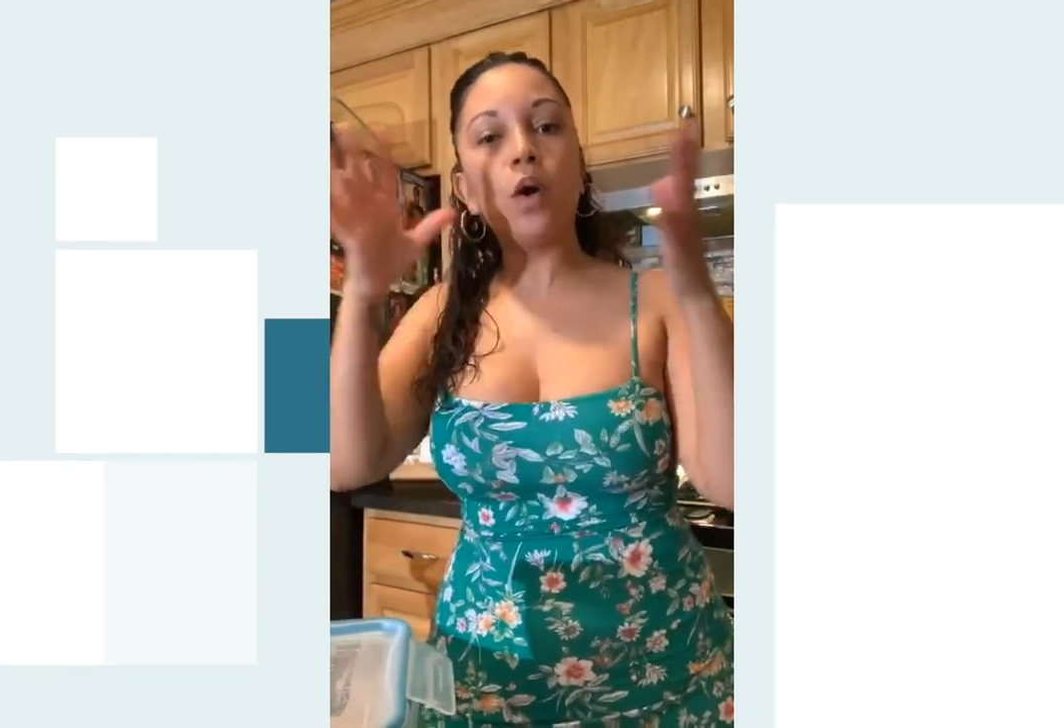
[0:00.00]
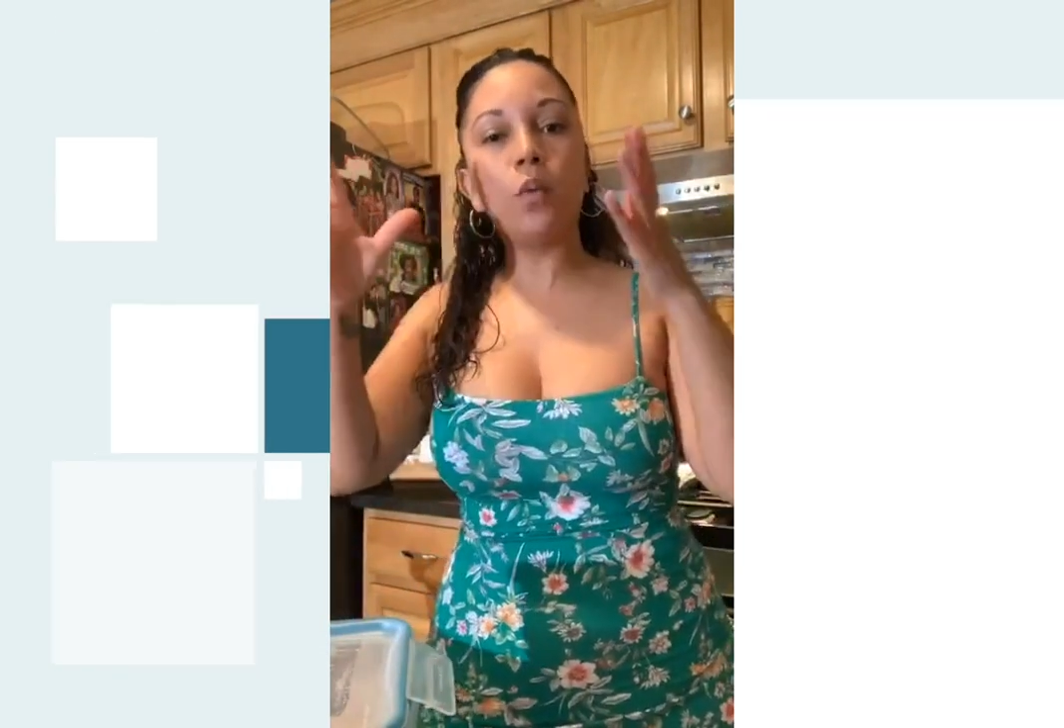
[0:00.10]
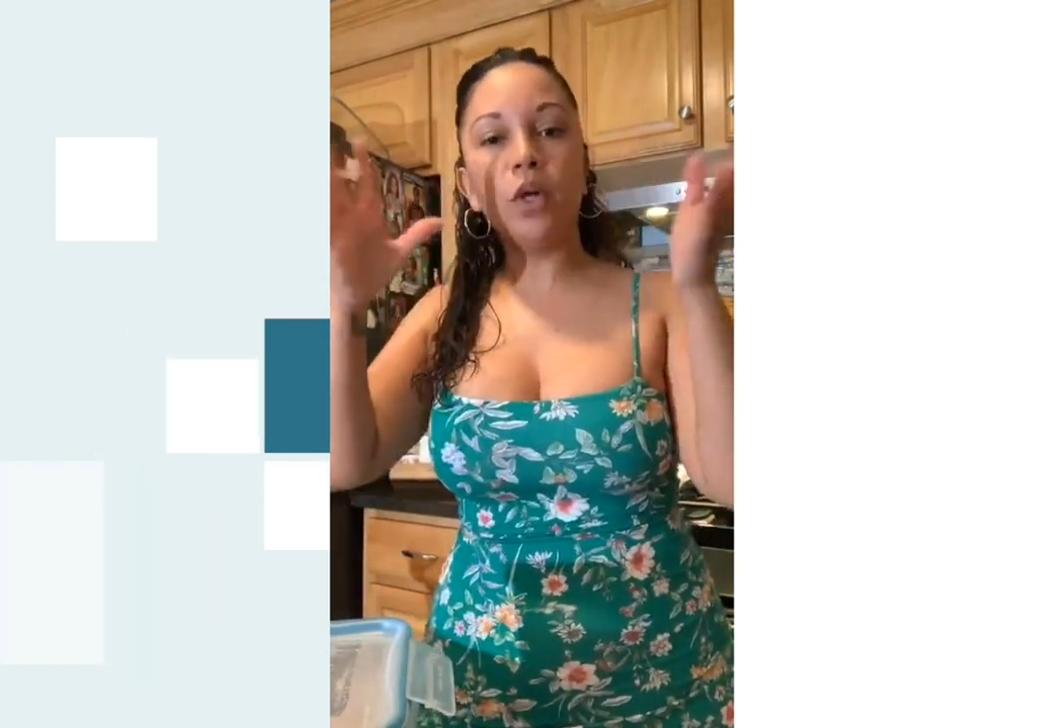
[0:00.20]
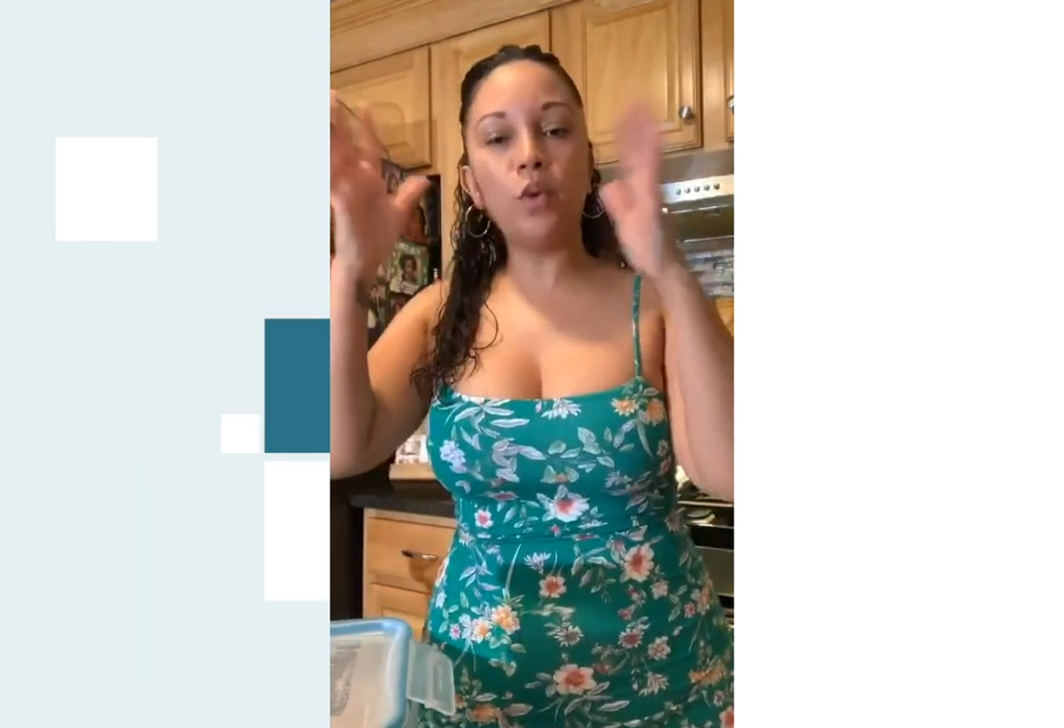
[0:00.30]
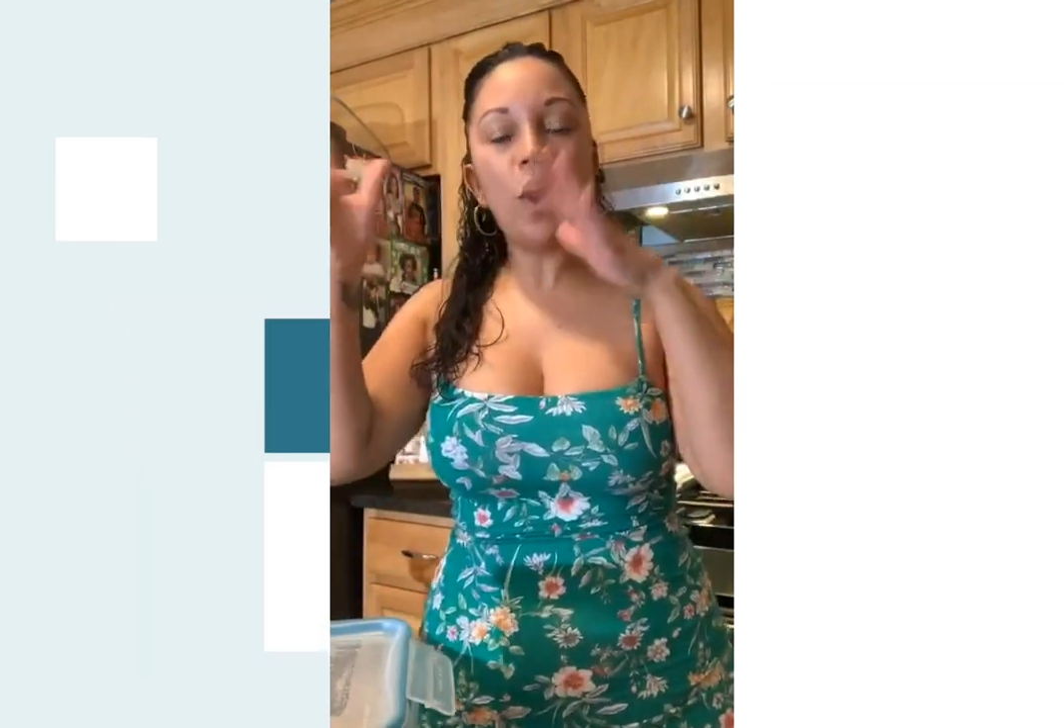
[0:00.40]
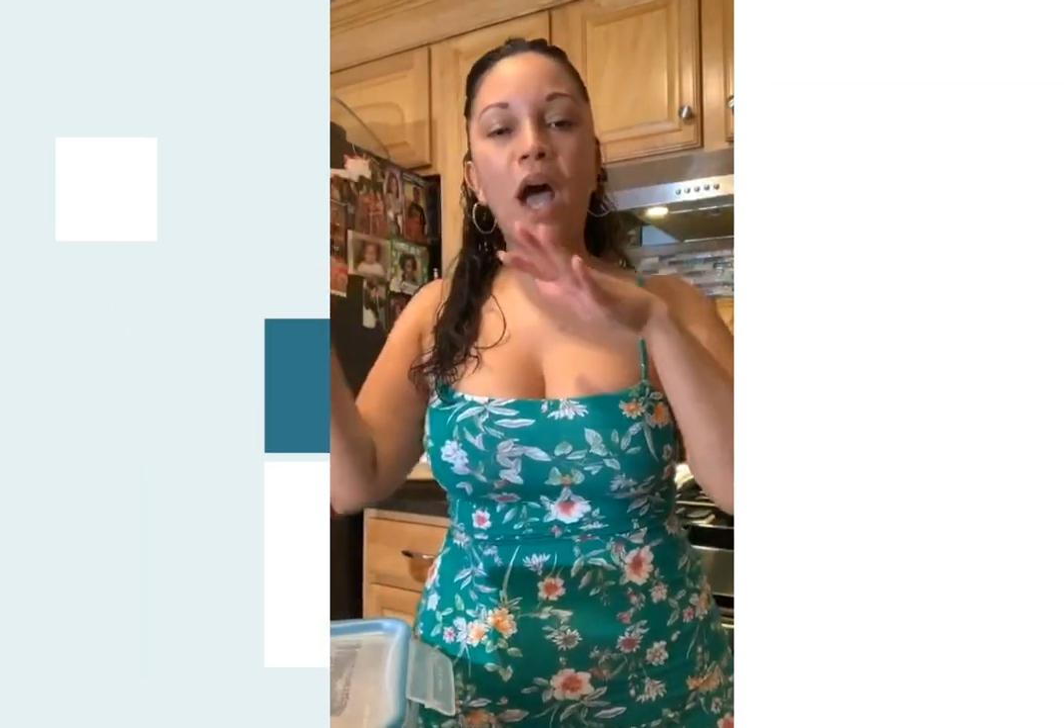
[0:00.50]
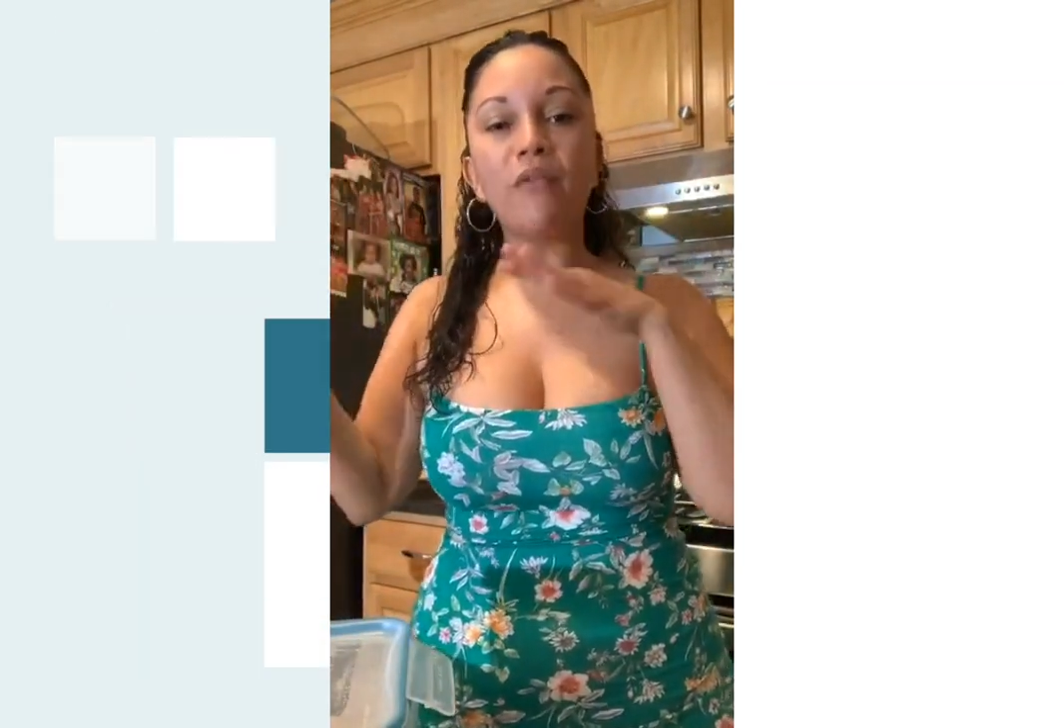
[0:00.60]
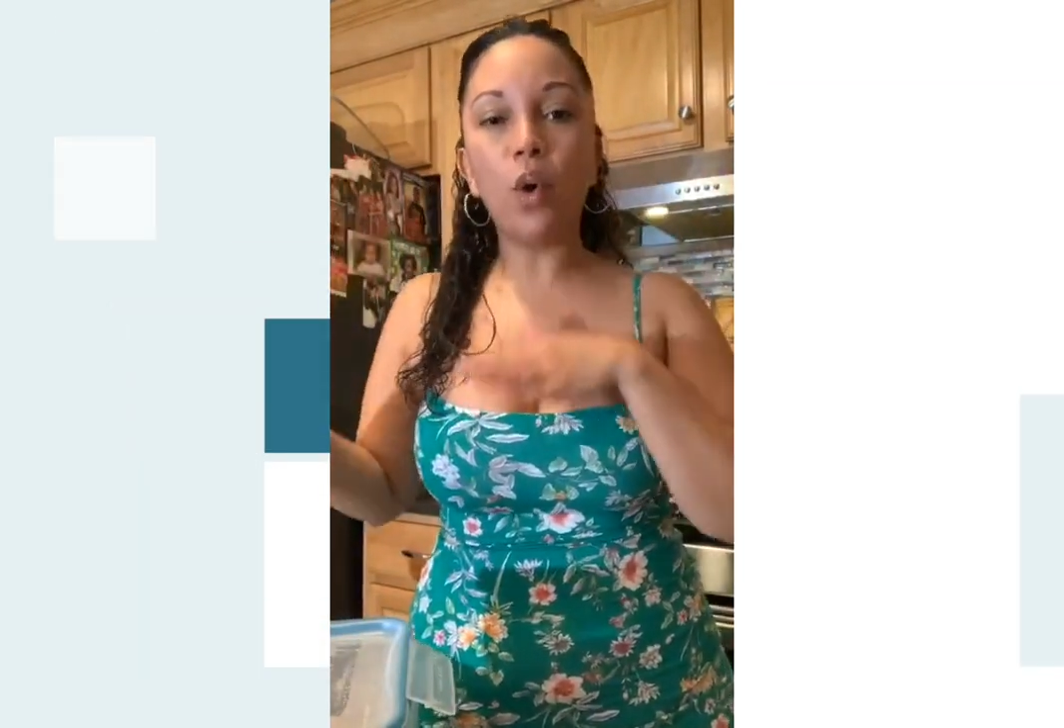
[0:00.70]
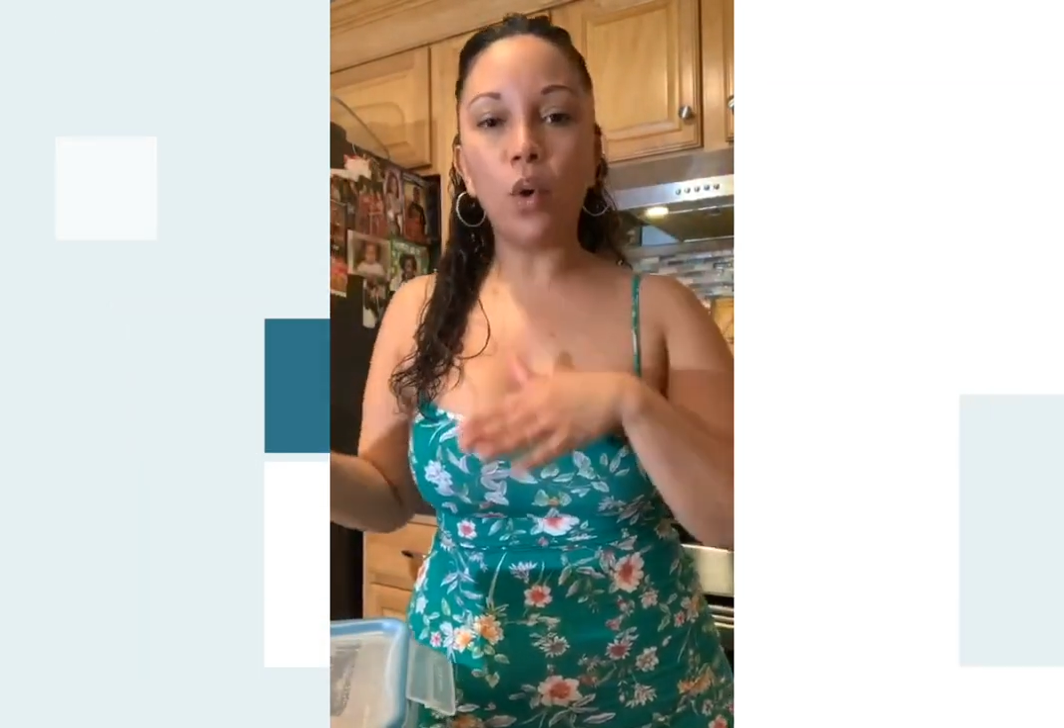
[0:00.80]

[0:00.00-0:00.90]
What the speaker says: when you have